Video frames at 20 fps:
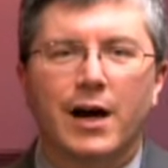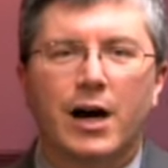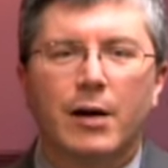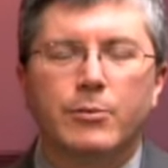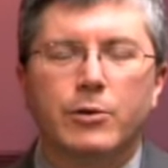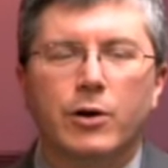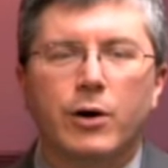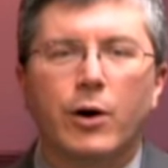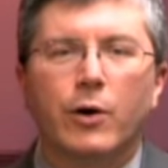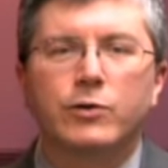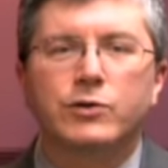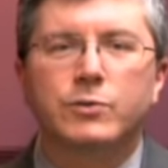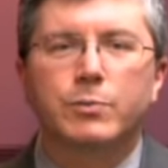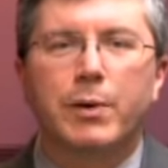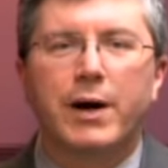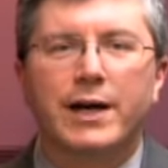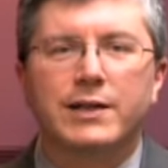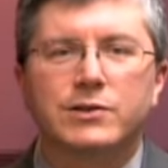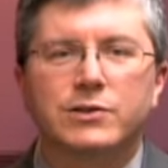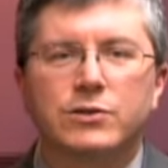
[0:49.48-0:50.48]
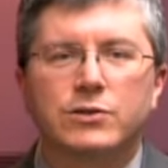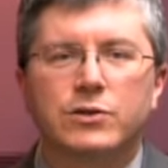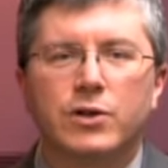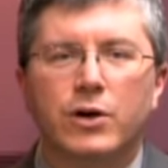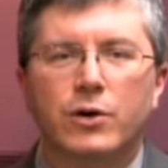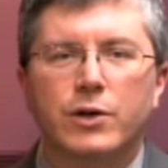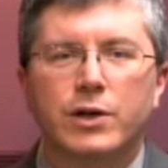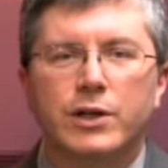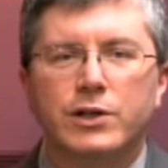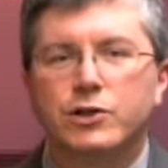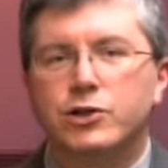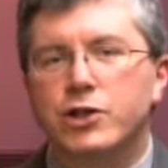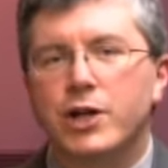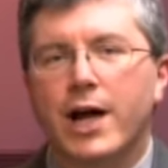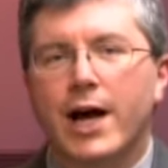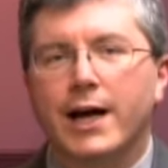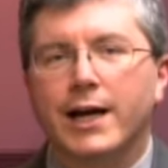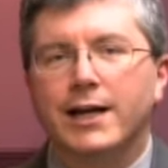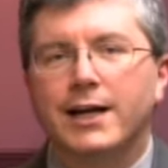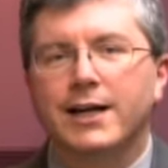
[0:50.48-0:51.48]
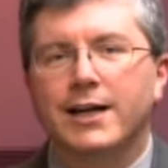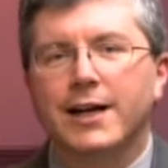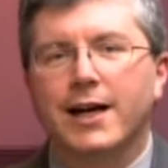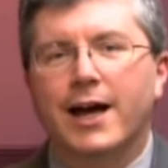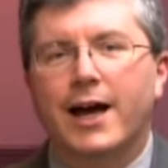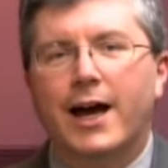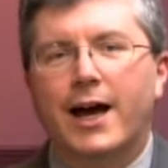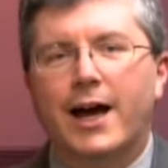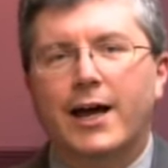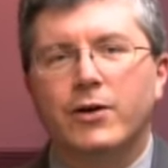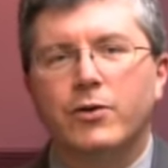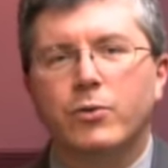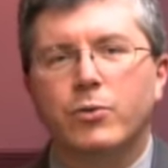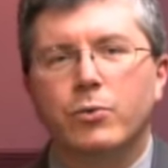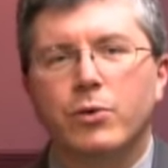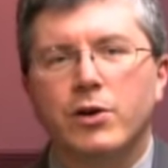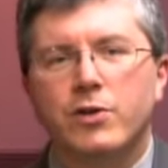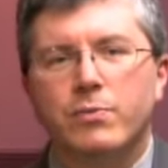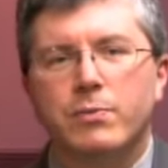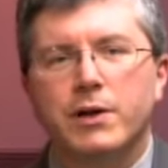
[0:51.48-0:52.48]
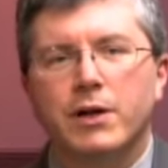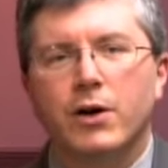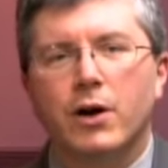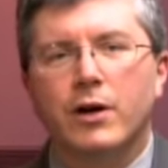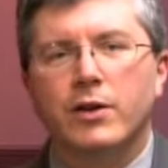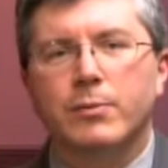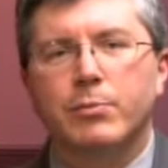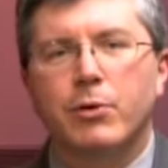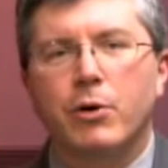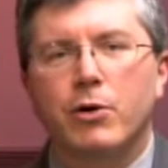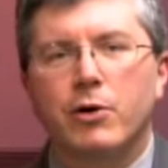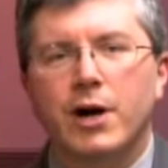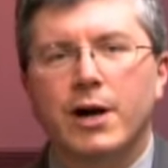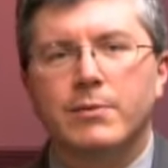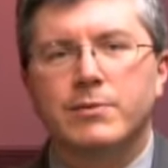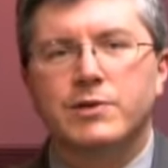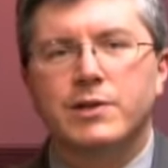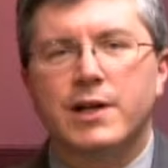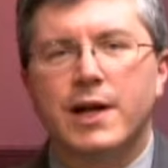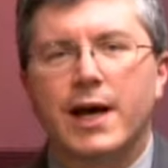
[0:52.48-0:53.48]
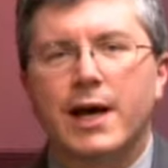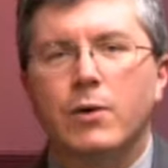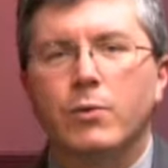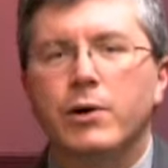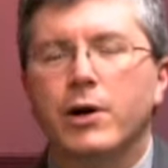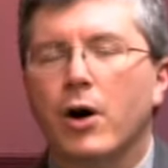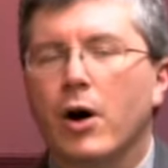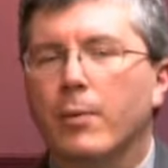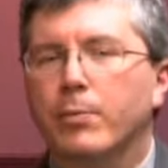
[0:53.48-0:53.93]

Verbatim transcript: I'm your host, Pastor Tony Schneck, and with me on the program today, we